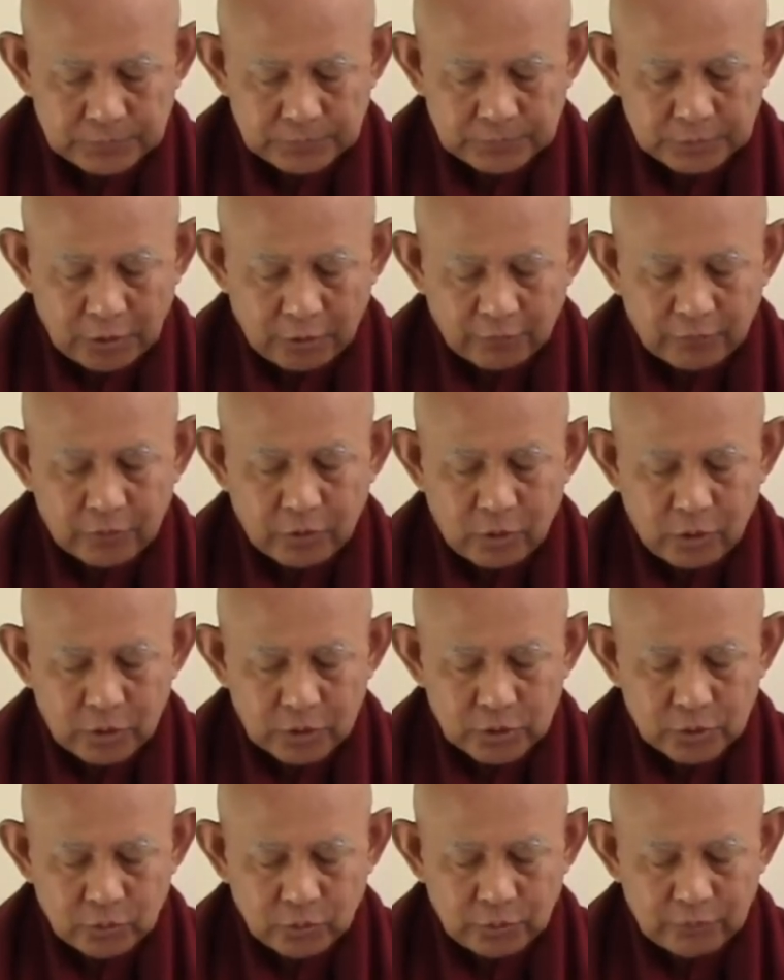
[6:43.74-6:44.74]
of course,
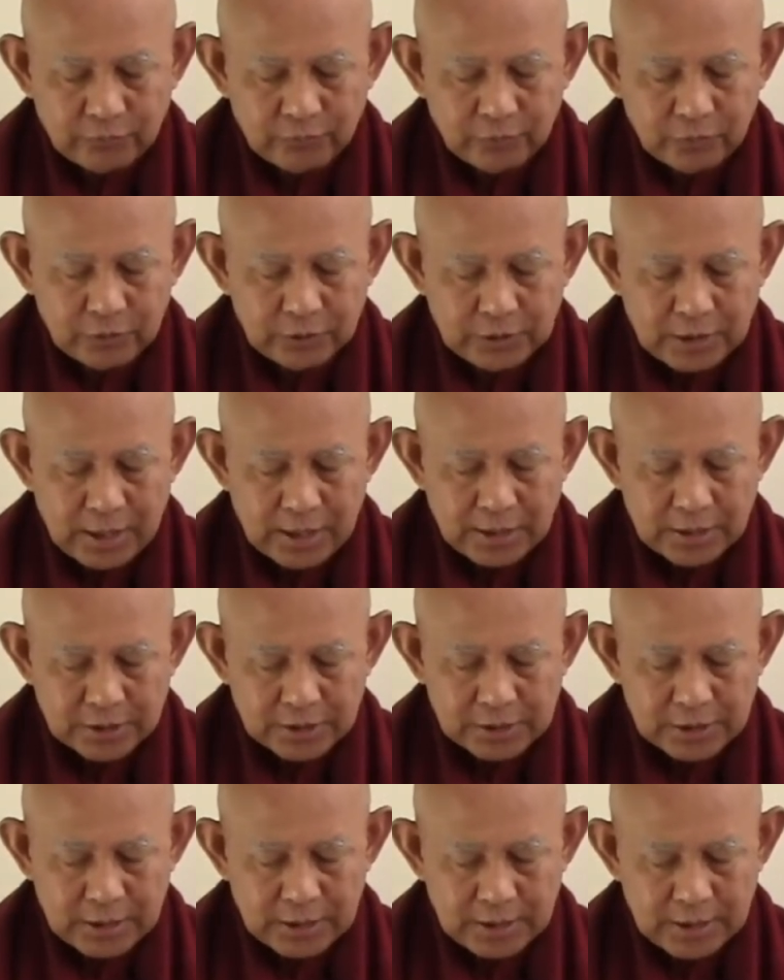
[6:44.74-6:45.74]
we fully
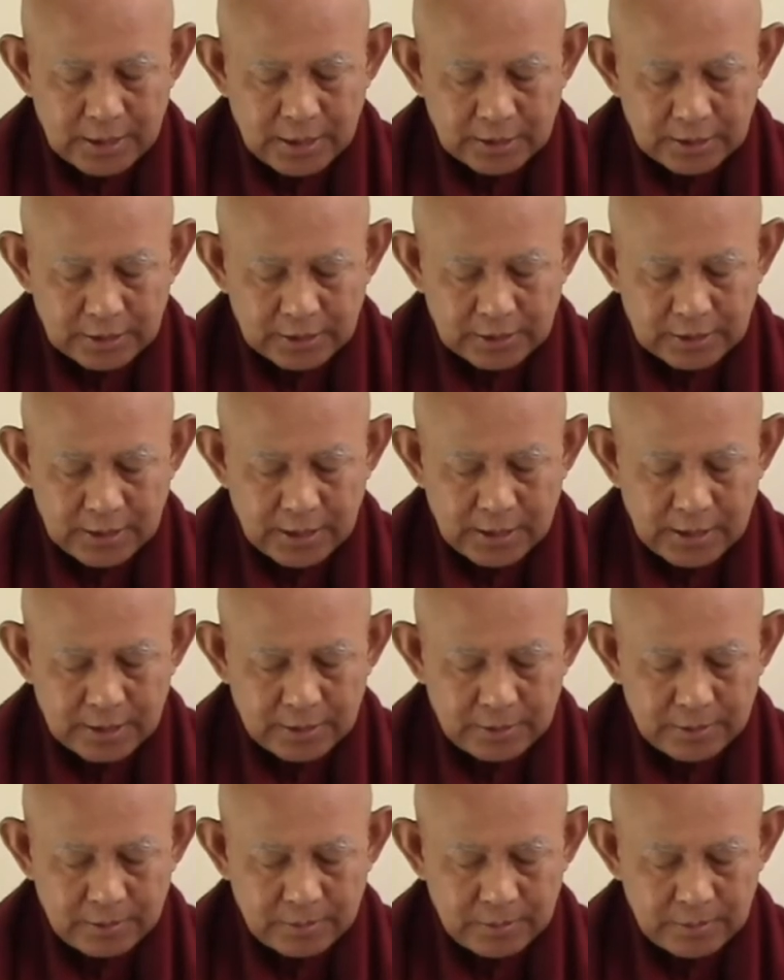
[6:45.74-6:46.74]
understand at the end,
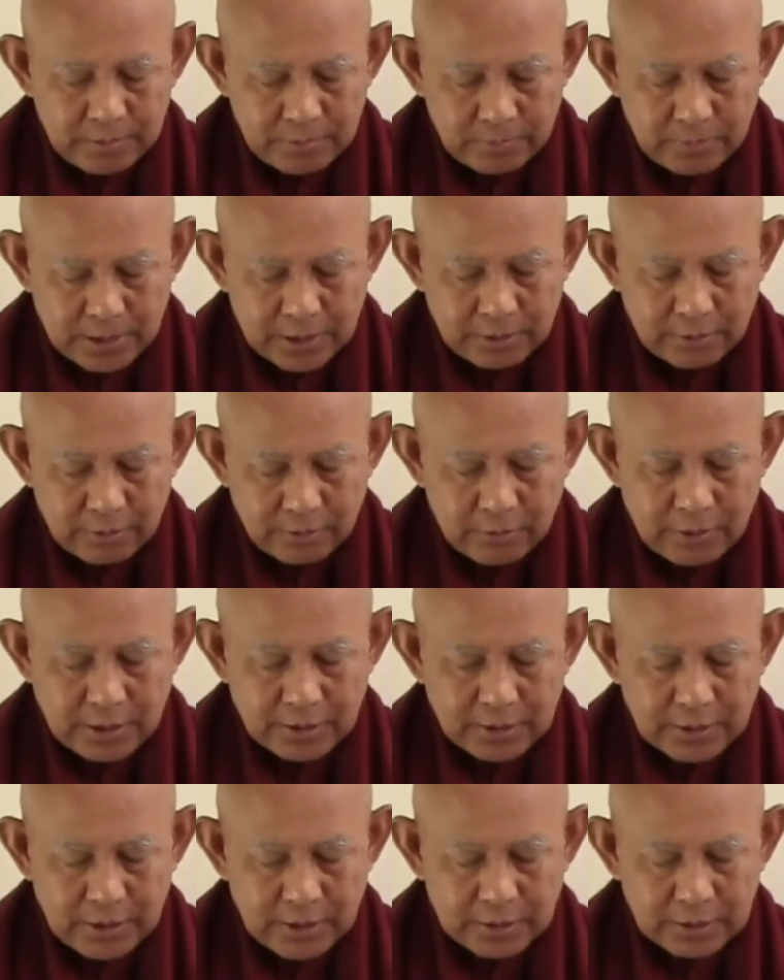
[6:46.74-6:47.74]
but right
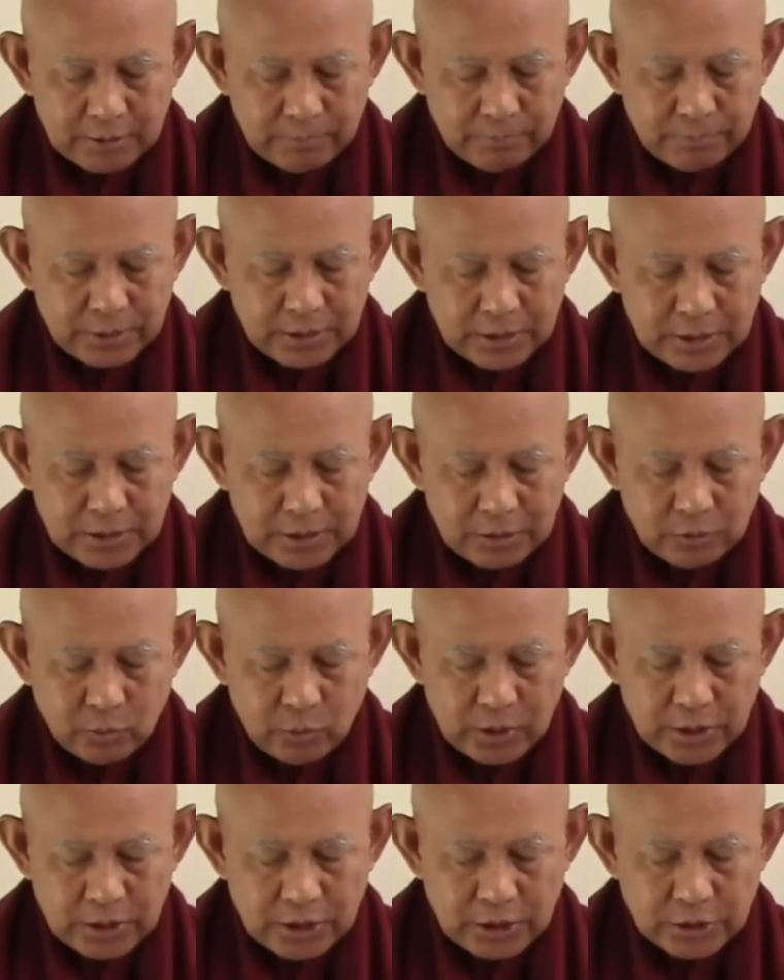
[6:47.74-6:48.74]
at the beginning
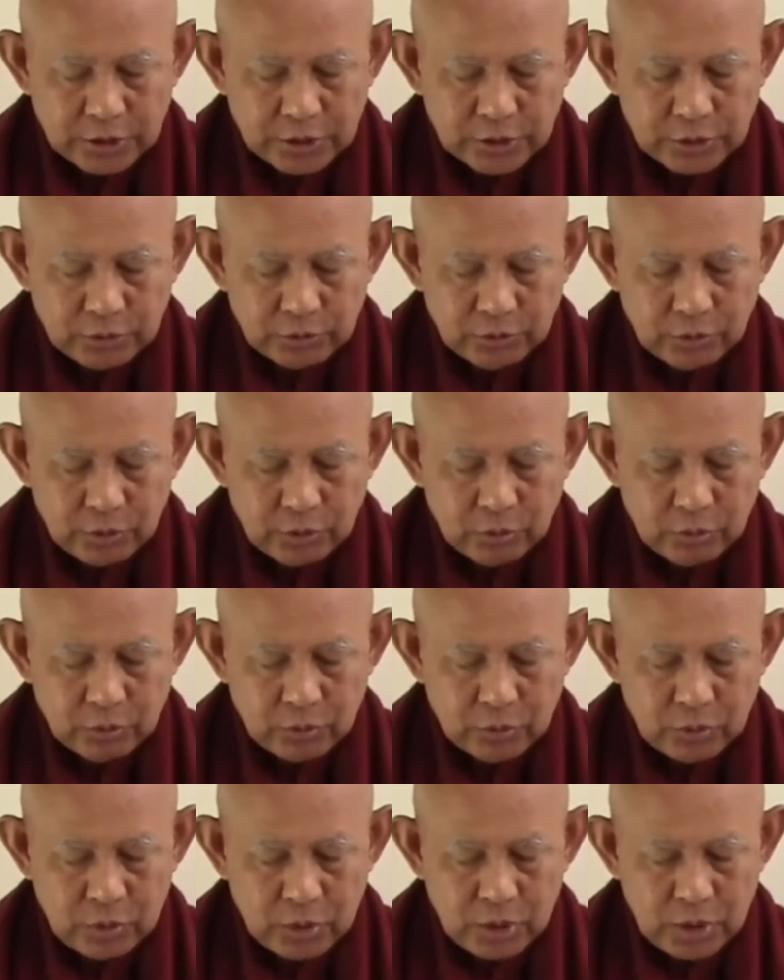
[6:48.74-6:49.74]
one needs to know
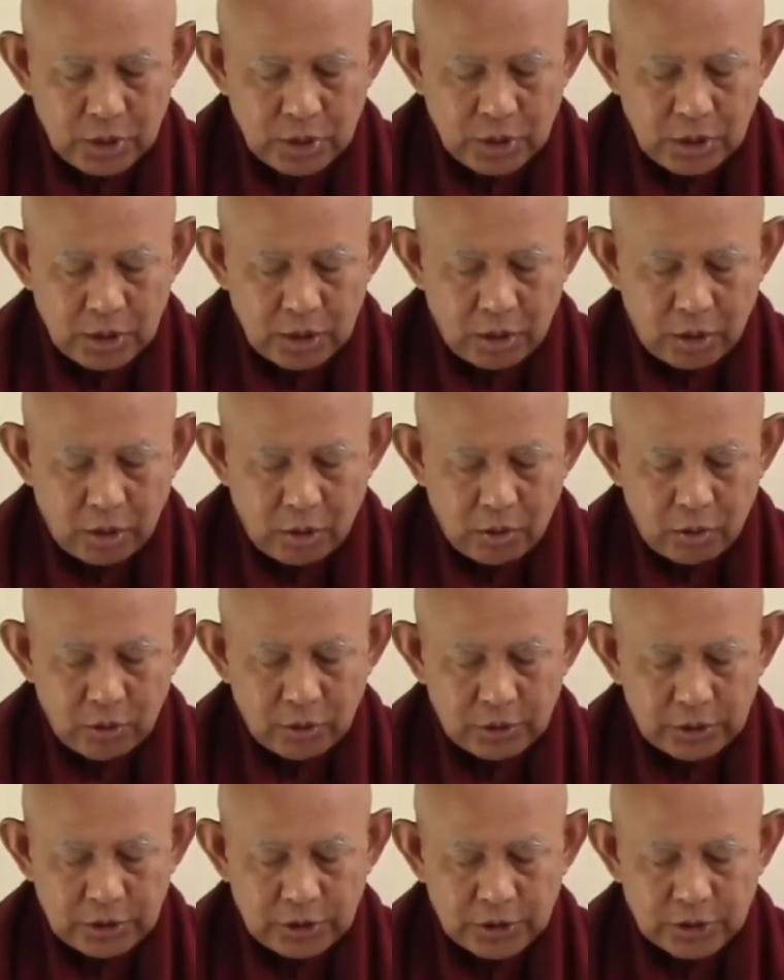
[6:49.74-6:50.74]
all
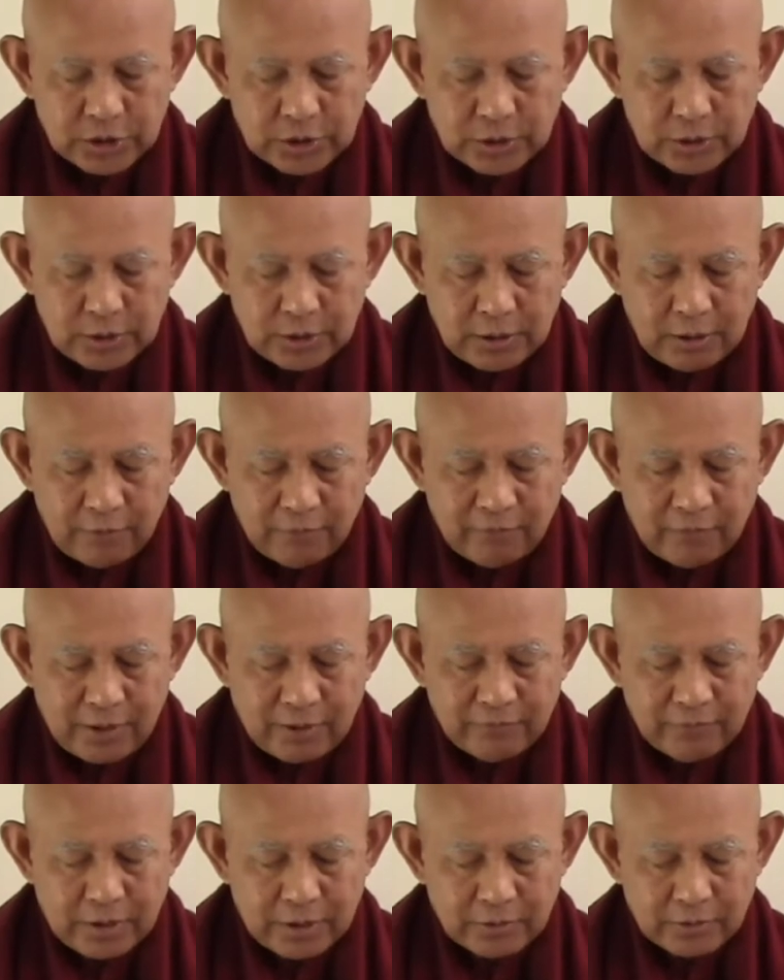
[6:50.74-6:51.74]
these
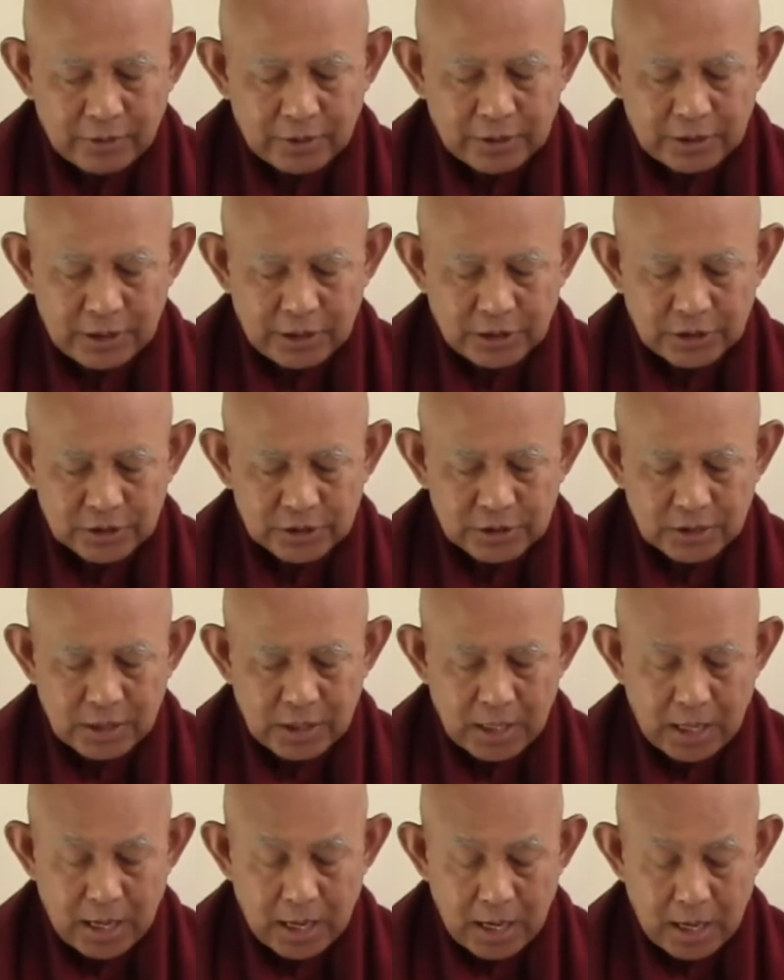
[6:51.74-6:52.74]
5 aggregates
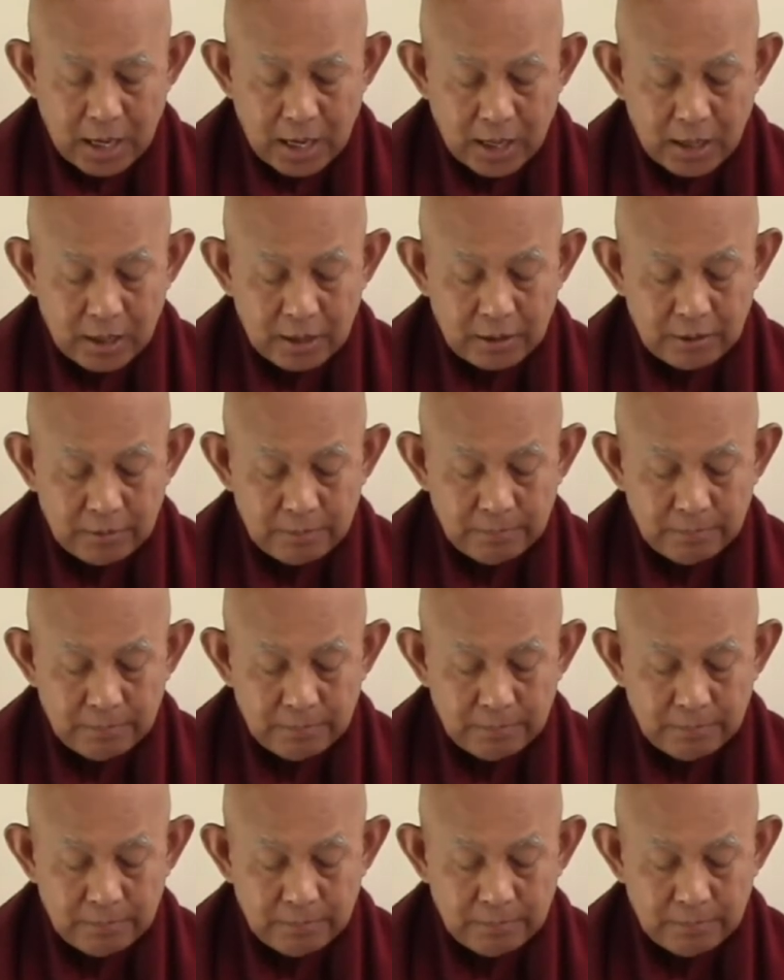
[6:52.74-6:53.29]
are